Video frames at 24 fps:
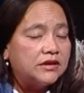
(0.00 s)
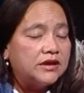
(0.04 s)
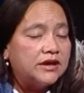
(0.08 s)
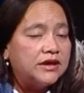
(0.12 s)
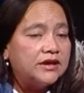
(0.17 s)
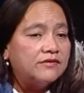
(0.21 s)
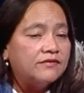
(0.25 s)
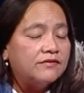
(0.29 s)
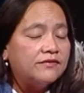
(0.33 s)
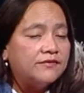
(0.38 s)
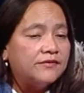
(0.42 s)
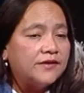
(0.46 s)

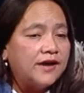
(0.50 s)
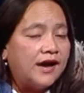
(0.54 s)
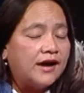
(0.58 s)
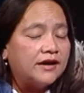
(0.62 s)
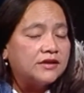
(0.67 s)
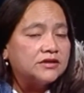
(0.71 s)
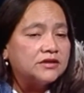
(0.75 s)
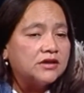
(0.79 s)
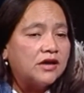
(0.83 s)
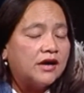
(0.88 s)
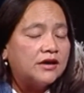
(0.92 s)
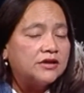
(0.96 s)
In
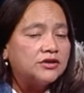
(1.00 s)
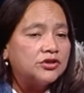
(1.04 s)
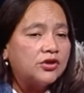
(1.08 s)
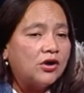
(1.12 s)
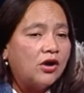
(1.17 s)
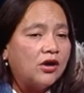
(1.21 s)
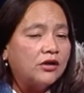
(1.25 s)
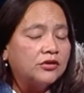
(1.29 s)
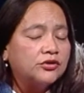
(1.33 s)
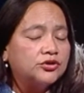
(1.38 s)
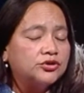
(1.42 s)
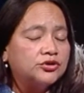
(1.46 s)
fact, I
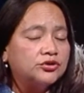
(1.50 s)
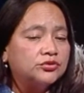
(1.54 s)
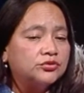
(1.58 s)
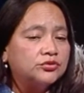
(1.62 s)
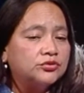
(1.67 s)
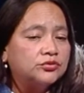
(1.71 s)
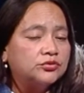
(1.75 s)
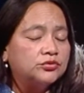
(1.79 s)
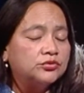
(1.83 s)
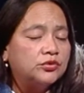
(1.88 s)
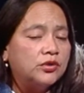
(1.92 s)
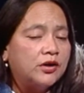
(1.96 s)
talked
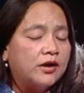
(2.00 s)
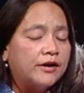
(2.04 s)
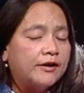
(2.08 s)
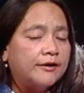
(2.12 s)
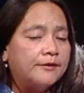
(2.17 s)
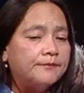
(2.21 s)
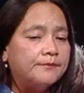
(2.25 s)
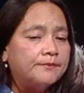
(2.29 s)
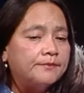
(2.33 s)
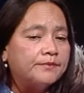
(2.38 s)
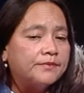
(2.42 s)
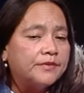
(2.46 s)
to
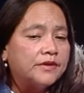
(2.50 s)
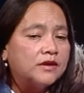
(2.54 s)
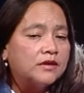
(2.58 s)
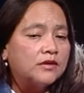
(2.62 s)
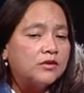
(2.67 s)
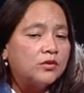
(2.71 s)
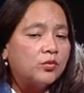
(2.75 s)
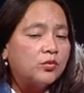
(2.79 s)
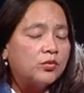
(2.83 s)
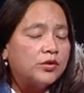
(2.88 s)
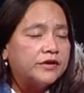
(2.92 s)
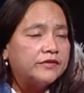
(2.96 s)

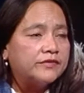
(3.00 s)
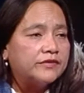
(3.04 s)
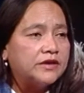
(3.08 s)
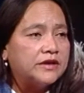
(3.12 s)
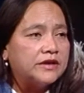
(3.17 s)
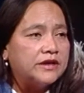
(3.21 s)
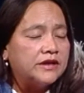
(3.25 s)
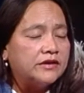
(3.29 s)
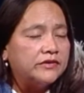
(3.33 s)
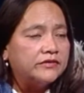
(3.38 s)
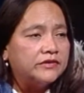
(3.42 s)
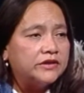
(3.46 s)
one of the
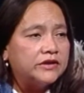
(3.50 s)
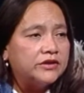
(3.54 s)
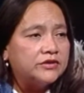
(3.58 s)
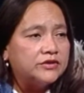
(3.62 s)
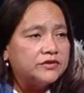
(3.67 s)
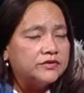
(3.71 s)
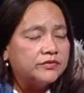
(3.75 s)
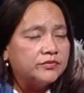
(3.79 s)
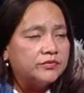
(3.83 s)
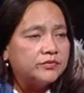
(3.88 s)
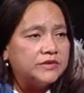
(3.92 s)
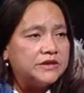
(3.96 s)
Native leaders
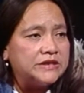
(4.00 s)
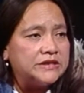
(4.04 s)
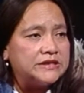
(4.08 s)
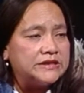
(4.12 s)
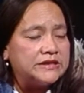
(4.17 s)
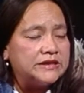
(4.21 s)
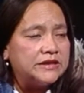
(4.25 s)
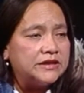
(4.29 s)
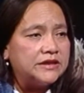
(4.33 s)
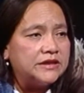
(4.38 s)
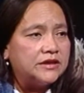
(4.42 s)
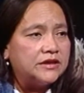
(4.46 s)
from
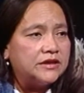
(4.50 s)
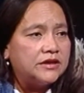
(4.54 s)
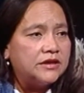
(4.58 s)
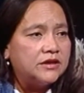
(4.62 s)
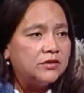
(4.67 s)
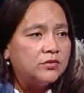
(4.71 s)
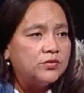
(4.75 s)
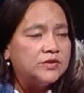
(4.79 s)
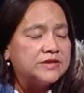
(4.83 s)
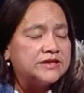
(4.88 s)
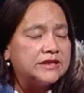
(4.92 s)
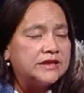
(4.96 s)
BC. He
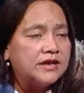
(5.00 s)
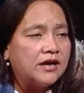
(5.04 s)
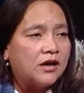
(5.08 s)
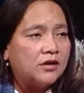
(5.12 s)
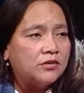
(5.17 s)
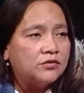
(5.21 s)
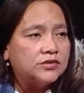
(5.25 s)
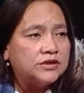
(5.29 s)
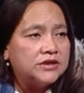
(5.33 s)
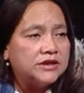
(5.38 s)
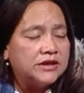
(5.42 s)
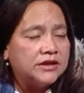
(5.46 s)
was
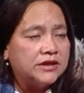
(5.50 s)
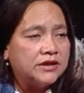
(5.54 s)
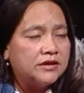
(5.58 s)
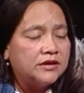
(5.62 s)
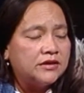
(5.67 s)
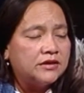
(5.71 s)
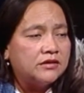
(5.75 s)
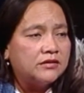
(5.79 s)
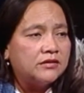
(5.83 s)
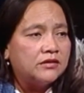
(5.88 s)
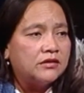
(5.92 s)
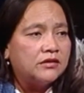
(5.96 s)
out
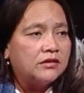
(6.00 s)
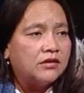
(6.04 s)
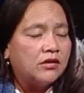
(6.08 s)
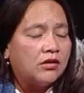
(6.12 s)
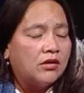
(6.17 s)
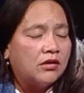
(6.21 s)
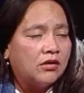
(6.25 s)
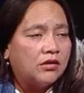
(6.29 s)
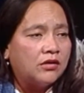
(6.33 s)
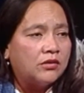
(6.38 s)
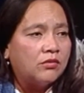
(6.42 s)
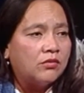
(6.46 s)
in
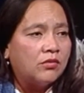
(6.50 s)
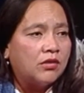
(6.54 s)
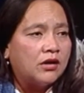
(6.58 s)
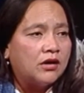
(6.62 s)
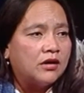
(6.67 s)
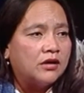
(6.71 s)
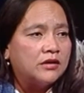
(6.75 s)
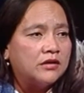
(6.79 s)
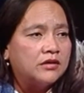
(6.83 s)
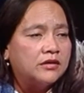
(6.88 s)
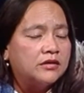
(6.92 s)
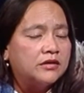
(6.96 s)

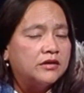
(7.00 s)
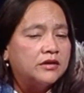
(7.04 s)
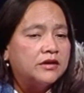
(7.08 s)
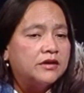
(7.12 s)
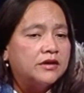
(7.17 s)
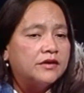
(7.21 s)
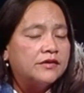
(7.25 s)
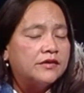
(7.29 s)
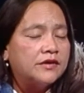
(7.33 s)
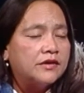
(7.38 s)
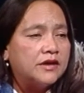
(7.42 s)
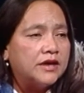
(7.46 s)
Ottawa
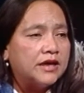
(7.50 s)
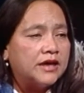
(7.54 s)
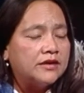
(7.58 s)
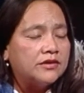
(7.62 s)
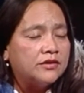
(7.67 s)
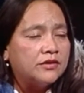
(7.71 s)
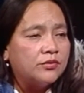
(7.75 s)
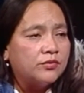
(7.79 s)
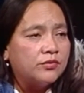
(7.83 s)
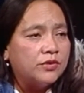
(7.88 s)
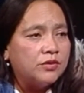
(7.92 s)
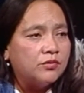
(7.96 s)
the night
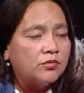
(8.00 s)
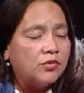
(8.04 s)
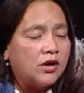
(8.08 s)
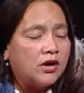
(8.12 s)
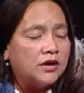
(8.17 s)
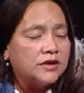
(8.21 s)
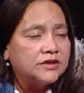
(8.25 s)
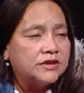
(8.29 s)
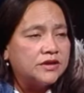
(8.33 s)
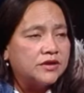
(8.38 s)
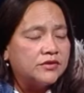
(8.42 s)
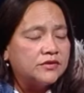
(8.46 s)
that we
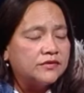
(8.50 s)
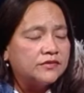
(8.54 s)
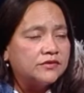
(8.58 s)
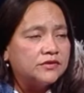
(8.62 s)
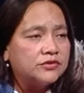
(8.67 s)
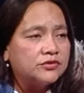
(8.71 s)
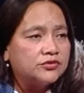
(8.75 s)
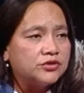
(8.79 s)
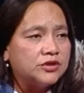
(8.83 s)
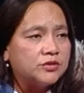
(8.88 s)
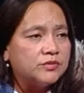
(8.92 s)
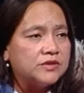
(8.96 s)
walked out of the
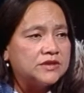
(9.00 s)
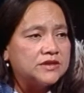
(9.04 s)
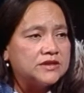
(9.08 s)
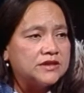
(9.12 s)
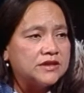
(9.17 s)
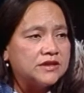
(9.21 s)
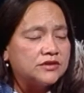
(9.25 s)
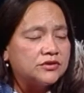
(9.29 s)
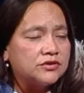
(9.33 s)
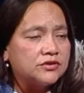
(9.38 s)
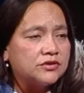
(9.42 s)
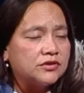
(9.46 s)
treatment
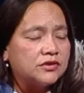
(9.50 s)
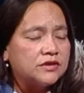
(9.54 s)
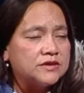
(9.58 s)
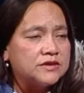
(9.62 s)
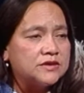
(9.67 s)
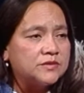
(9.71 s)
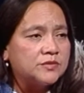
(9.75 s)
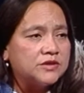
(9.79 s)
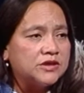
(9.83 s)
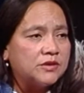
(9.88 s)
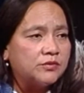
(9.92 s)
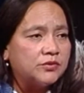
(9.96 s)
center on
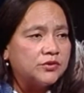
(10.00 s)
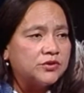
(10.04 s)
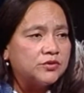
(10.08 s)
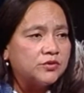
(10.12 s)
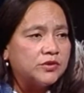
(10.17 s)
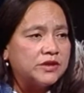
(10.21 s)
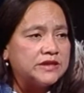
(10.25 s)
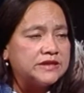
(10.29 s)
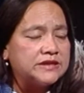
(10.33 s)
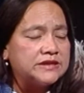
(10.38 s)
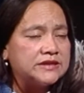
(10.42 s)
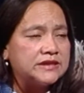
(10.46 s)
September
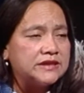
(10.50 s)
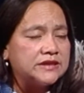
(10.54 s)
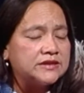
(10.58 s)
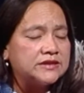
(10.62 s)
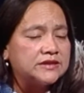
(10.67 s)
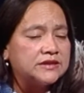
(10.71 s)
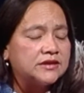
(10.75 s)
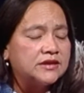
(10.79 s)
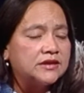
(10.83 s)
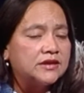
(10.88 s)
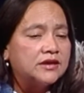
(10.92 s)
26th.